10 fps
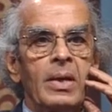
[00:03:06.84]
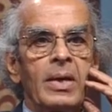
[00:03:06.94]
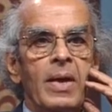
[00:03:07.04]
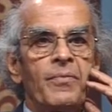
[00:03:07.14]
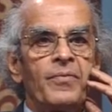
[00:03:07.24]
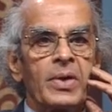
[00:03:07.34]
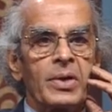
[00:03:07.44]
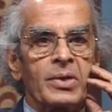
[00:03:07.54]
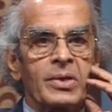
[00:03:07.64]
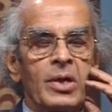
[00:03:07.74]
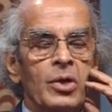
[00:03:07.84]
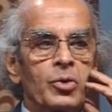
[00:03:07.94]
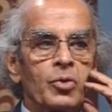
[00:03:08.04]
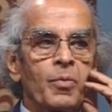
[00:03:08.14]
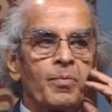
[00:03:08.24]
efforts
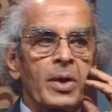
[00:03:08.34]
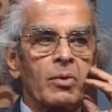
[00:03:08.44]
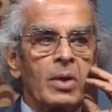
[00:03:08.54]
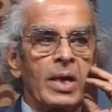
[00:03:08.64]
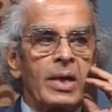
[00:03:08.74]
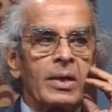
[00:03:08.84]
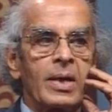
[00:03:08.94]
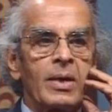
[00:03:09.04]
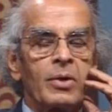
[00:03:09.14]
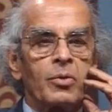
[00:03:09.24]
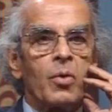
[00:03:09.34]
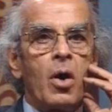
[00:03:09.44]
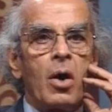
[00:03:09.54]
should percolate to all